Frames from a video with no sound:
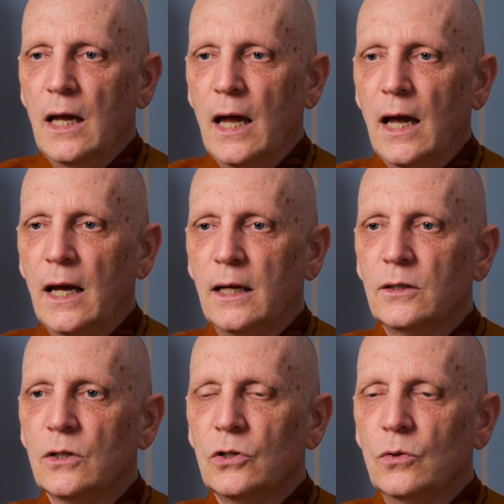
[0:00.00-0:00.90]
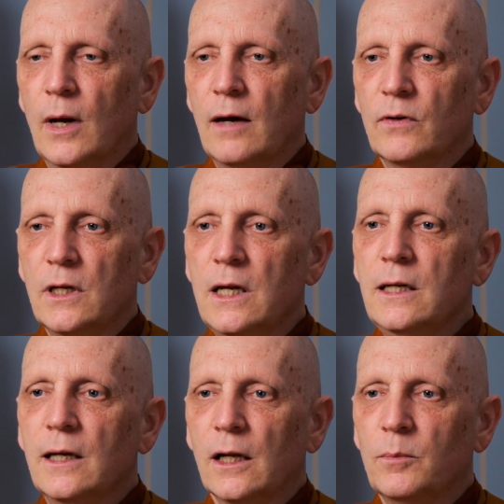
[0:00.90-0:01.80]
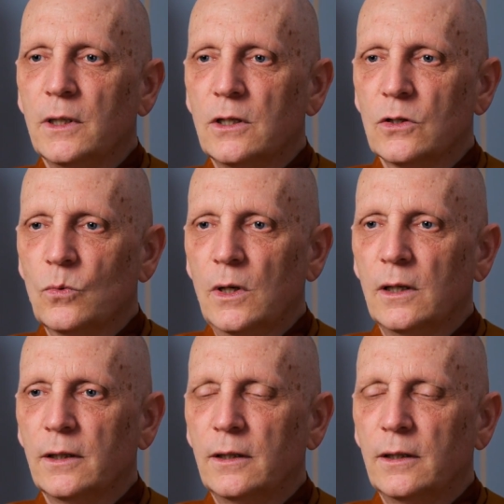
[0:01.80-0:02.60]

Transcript: And you have a heat element as well,